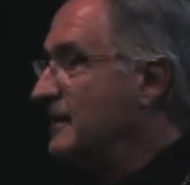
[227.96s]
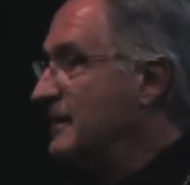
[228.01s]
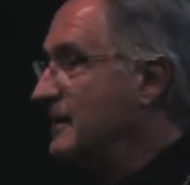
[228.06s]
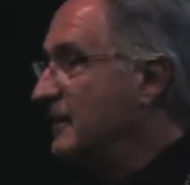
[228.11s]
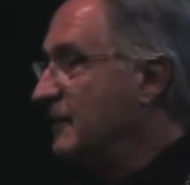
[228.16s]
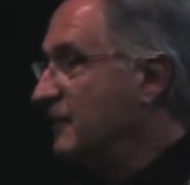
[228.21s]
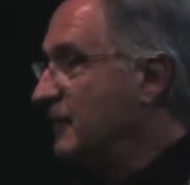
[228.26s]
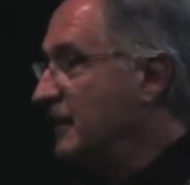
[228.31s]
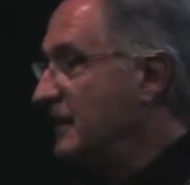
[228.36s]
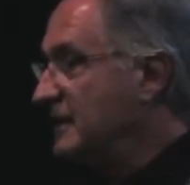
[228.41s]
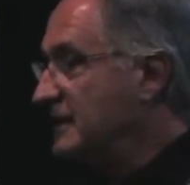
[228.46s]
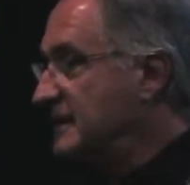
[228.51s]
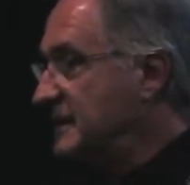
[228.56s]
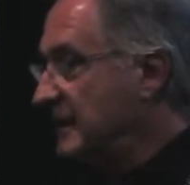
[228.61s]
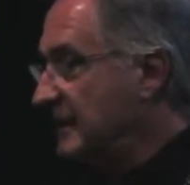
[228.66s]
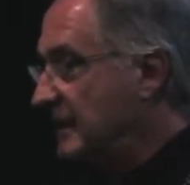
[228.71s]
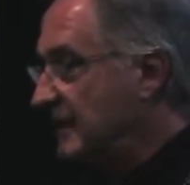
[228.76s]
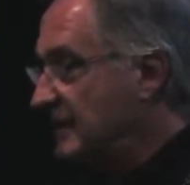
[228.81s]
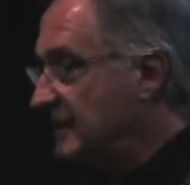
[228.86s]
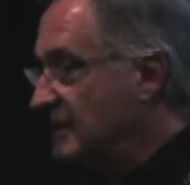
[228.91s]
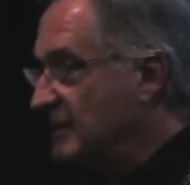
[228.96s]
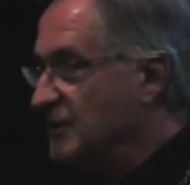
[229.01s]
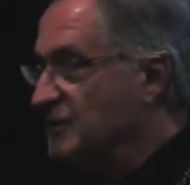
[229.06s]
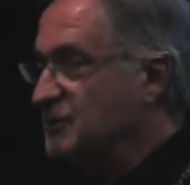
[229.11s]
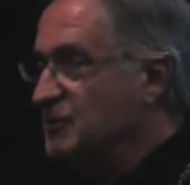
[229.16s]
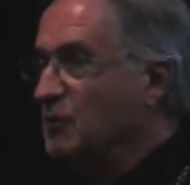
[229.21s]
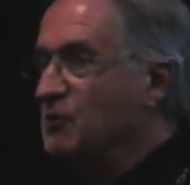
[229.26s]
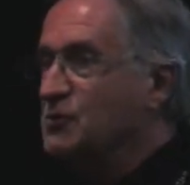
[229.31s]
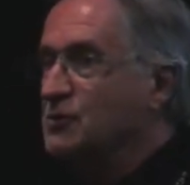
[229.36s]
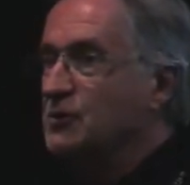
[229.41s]
different
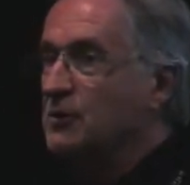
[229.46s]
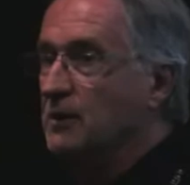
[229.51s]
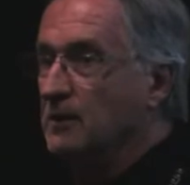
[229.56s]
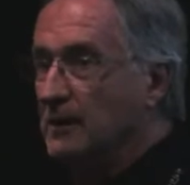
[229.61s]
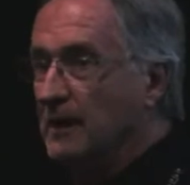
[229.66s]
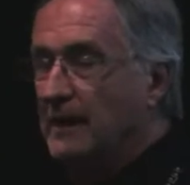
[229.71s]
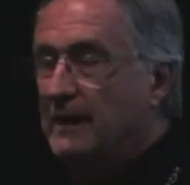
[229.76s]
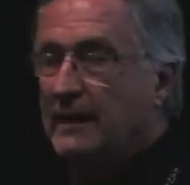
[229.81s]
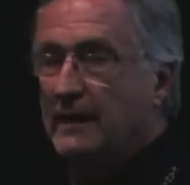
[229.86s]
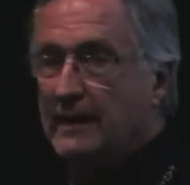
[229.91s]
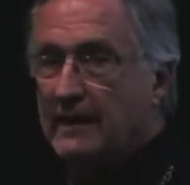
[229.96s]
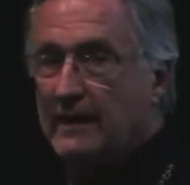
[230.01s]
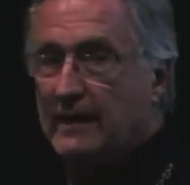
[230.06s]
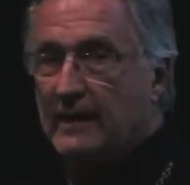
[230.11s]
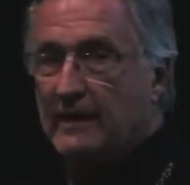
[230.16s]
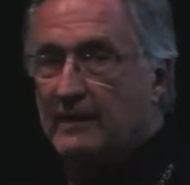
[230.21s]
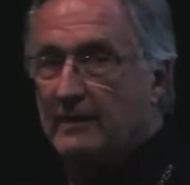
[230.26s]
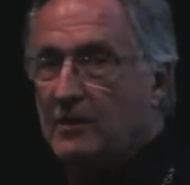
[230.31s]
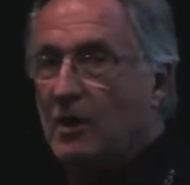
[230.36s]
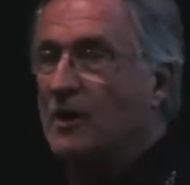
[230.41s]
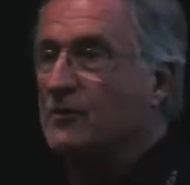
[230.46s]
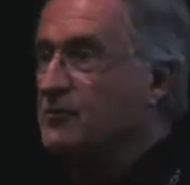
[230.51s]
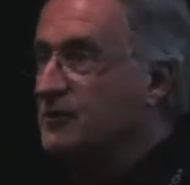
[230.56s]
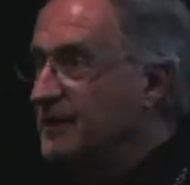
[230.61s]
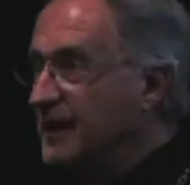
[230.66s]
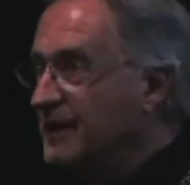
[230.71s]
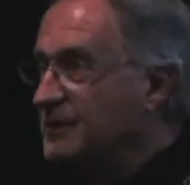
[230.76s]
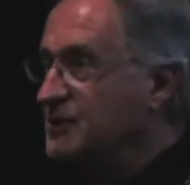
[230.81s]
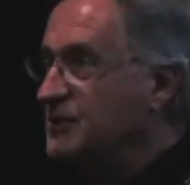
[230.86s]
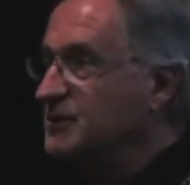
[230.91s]
social
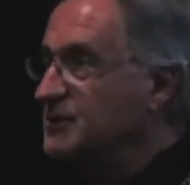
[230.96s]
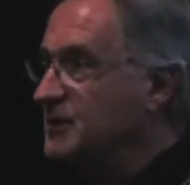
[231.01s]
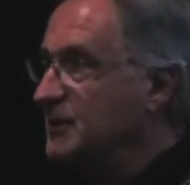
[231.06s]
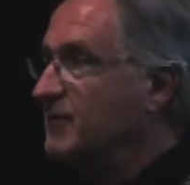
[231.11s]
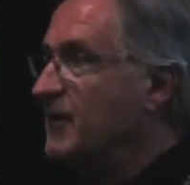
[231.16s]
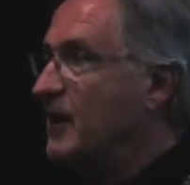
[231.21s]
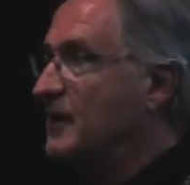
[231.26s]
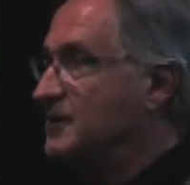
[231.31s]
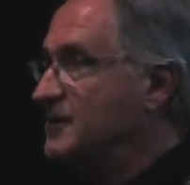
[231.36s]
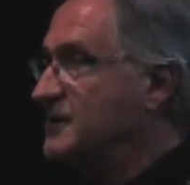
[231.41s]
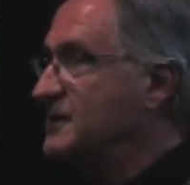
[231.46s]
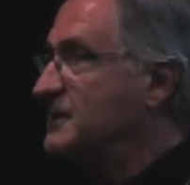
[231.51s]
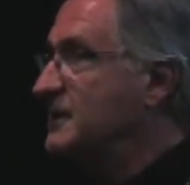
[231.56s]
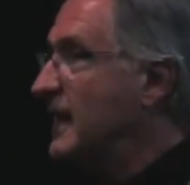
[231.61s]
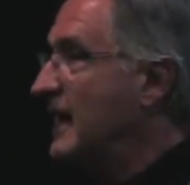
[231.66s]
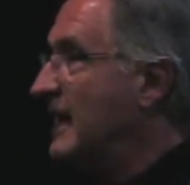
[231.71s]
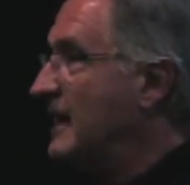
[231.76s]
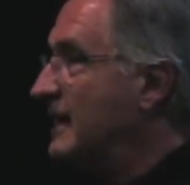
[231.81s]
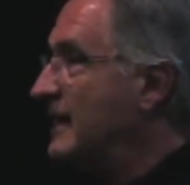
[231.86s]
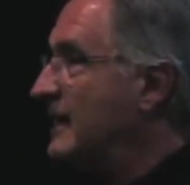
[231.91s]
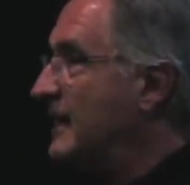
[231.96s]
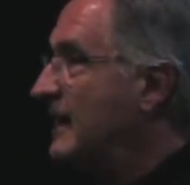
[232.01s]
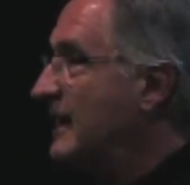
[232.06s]
contradictions of our society,